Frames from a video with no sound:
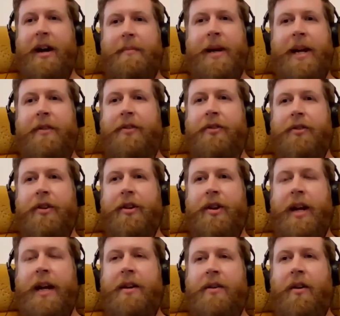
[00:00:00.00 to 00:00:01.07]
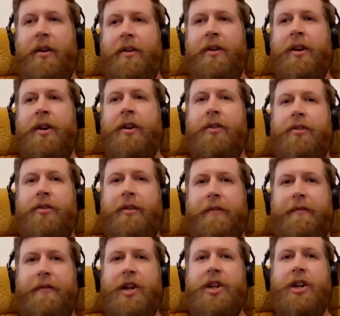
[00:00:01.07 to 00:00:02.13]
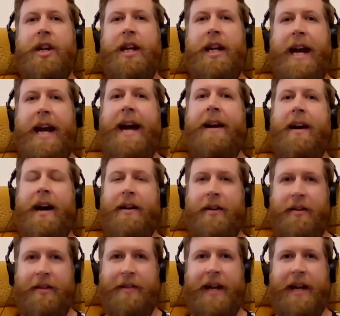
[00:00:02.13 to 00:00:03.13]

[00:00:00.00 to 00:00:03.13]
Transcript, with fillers: I mean, it's certainly not sufficient yet, I don't